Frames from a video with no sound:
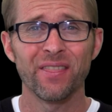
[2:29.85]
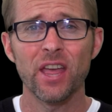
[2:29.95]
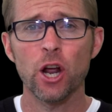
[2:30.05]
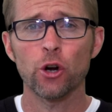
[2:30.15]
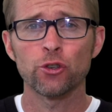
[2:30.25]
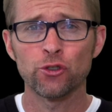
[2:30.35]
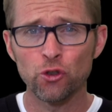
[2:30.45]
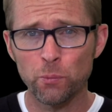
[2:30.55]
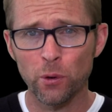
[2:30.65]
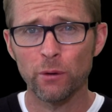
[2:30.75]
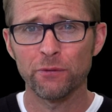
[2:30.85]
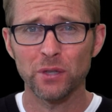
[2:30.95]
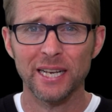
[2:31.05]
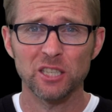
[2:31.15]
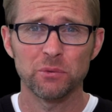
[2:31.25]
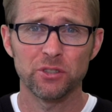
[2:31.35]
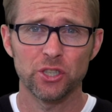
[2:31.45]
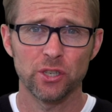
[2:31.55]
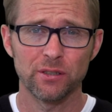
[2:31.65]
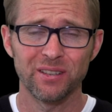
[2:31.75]
They are super flex
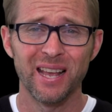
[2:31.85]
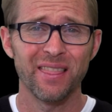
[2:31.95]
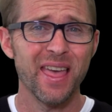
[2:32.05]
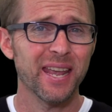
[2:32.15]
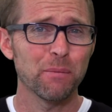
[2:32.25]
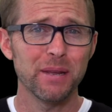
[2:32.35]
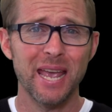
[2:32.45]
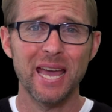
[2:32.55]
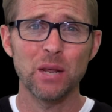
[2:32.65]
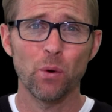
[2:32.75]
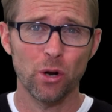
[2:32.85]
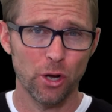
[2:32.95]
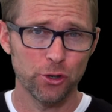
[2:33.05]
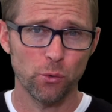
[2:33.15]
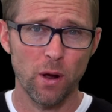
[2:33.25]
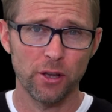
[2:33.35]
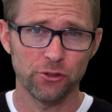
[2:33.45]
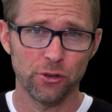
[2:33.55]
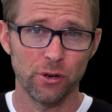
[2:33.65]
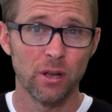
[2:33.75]
positions. They can be anyone on your
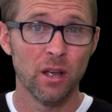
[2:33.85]
roster.